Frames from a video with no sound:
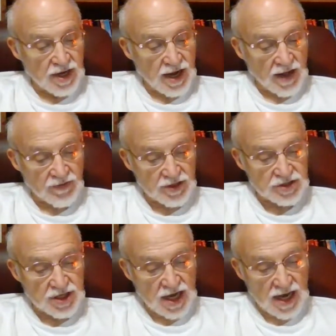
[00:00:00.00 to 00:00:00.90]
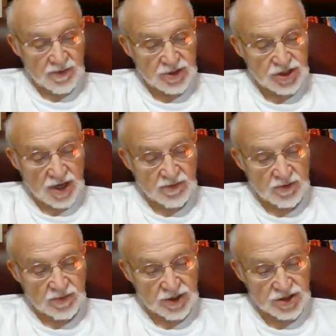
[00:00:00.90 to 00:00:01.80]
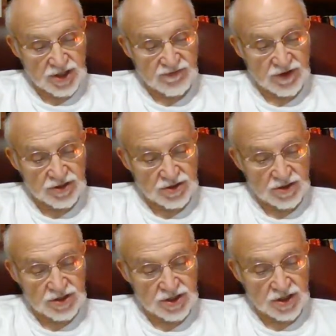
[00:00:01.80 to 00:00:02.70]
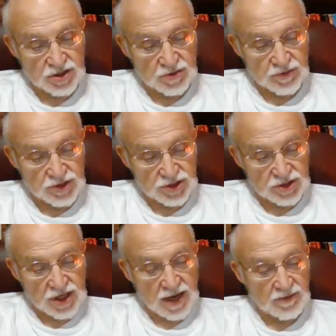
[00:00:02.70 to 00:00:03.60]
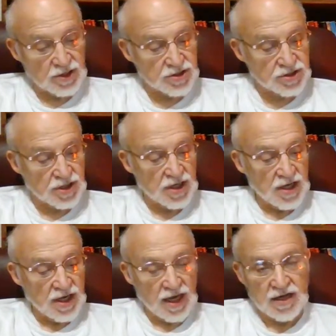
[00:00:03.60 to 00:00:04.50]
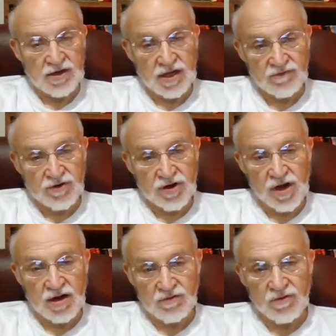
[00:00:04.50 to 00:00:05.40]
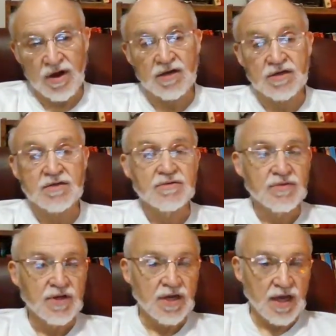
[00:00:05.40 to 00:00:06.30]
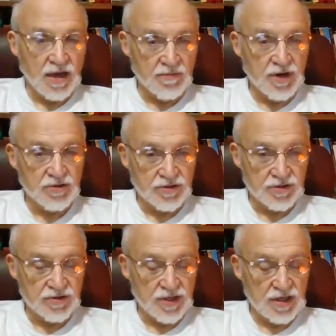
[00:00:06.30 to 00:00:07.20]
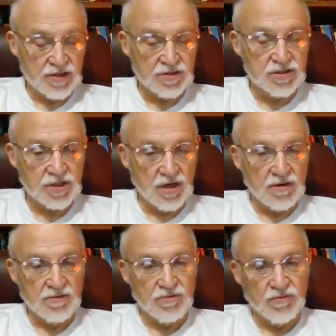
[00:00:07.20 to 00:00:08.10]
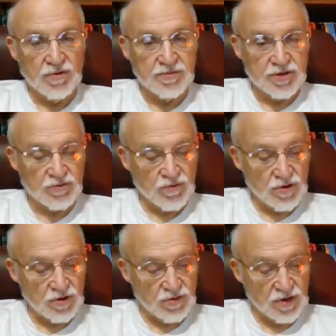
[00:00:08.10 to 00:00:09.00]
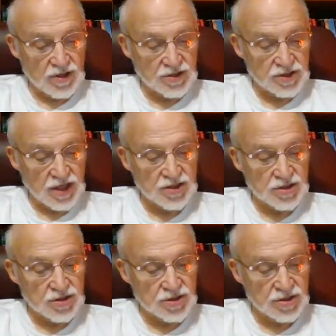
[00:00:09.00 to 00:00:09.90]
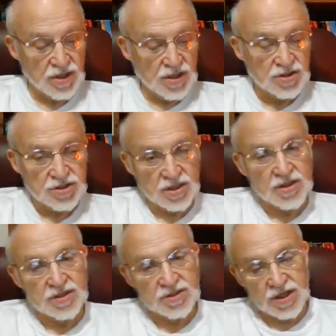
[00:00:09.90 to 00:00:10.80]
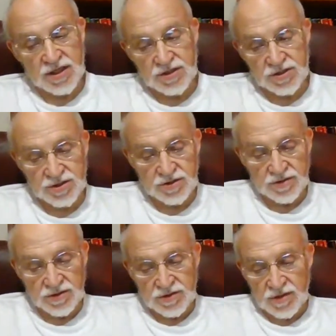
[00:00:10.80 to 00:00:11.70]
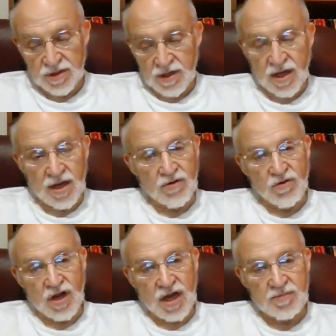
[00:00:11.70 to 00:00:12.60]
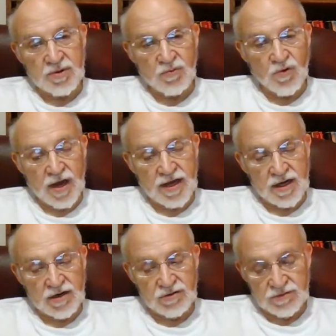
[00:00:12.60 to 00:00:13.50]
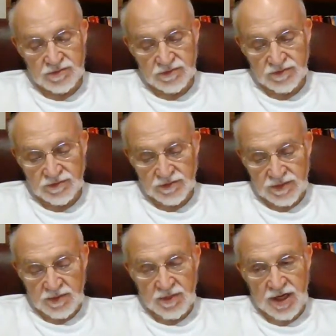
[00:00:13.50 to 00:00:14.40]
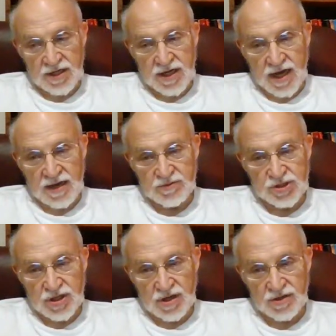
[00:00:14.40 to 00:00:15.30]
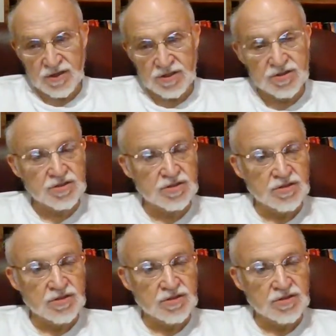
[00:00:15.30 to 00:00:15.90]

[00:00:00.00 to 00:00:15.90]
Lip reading: At this time, a separate Pacific jurisdiction was established in Denver, Colorado, and both of these Women of the World organizations still exist. And growing up in Waco, many times saw this